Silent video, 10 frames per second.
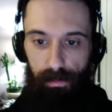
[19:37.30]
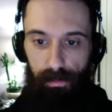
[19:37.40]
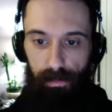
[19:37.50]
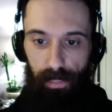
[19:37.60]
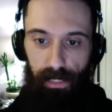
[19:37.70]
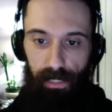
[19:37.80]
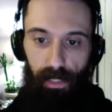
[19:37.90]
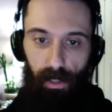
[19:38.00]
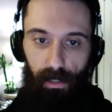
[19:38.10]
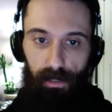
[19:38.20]
Like,
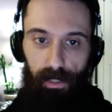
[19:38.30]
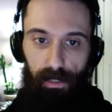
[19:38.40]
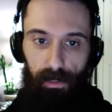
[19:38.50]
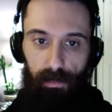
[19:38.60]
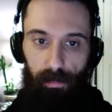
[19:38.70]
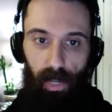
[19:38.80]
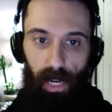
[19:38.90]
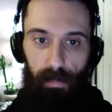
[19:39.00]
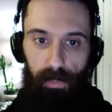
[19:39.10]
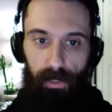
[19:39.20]
they're all just
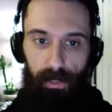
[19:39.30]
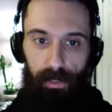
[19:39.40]
props.